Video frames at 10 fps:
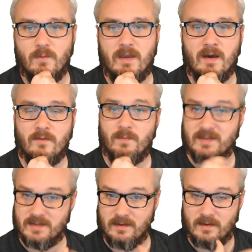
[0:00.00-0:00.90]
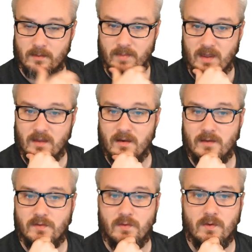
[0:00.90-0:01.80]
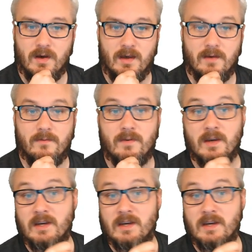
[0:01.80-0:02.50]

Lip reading: We have our Basilica Bellhunt, 2 of.